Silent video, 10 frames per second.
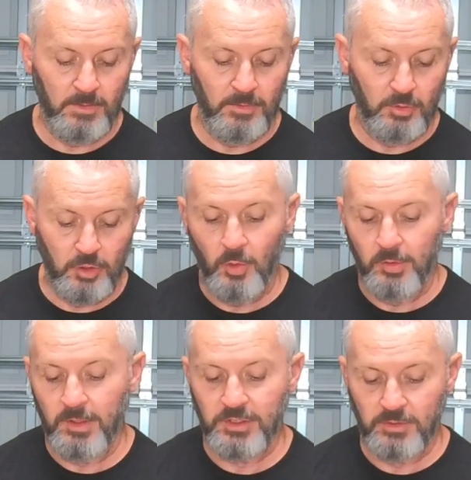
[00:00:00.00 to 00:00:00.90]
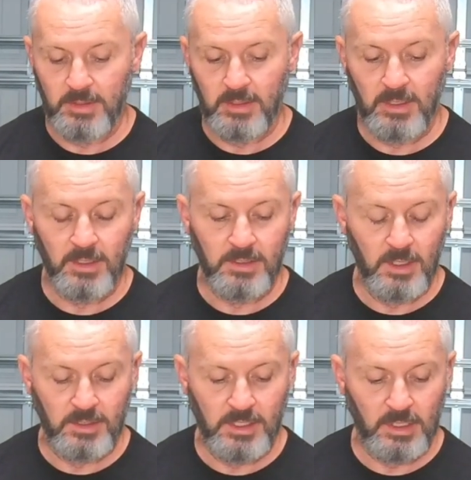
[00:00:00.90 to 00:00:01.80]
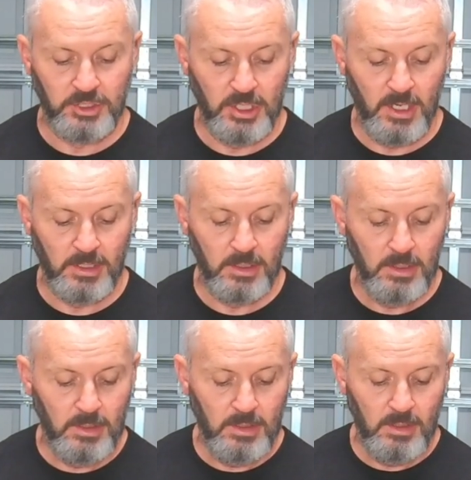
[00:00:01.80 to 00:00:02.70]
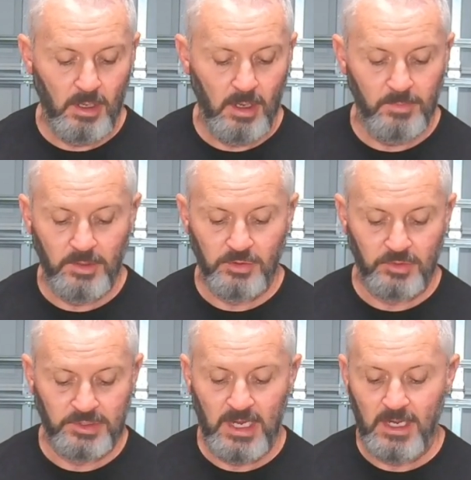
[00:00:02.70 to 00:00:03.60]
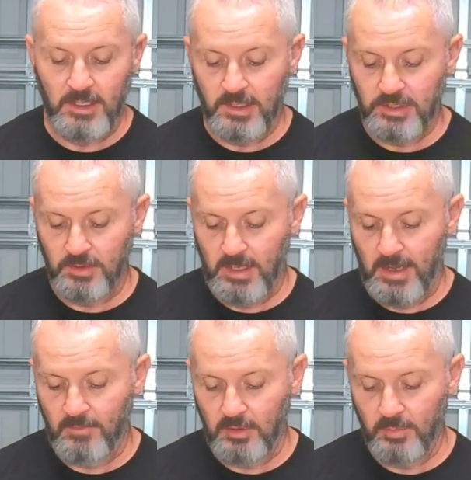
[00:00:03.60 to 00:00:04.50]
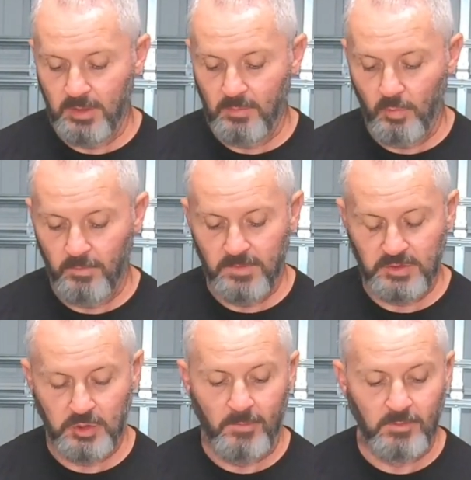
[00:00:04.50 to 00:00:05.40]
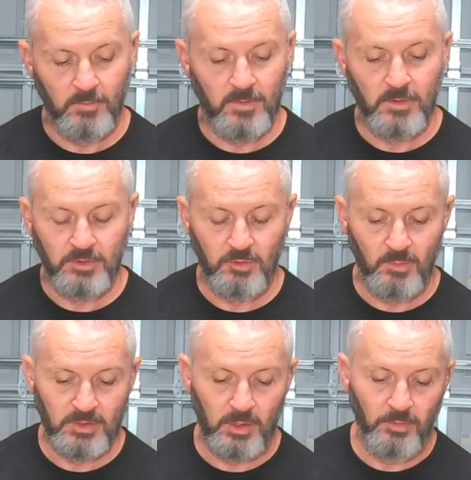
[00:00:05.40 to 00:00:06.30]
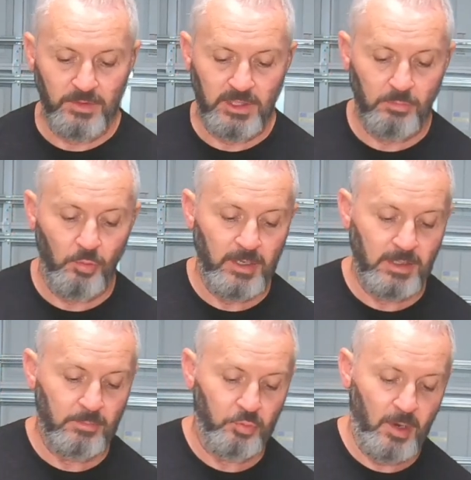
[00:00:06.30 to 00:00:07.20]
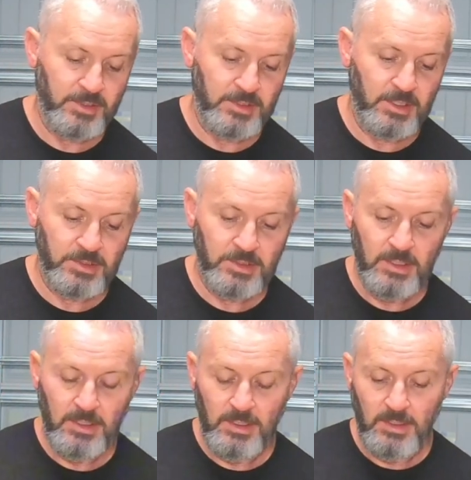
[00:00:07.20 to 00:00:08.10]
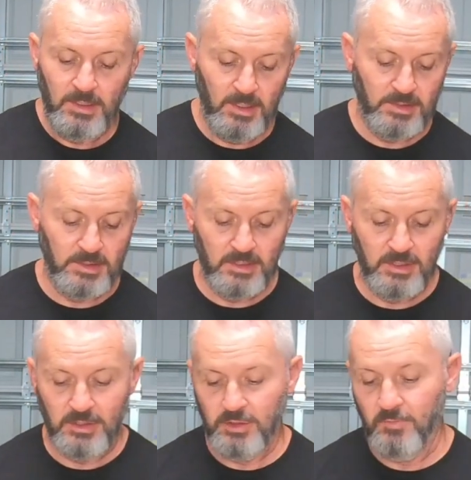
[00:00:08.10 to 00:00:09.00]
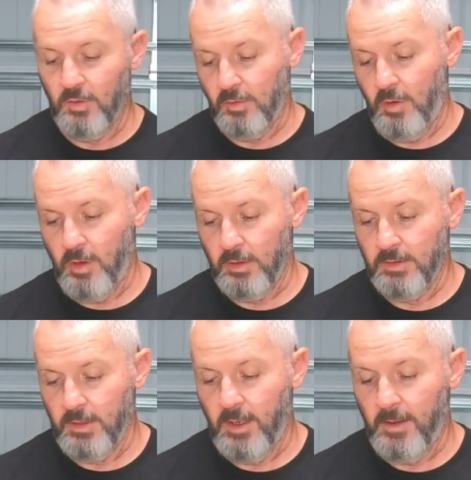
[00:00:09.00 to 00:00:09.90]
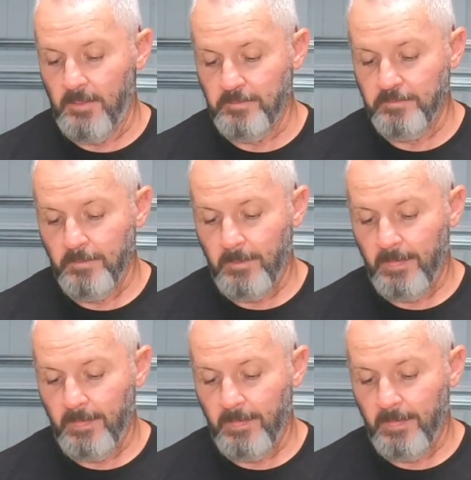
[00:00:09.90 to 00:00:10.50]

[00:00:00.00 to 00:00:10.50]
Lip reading: They're coated so they can take a shine. These are sanded, so they have a little bit more of a softer feel to them. So I don't think the break-in process is going to take too very long.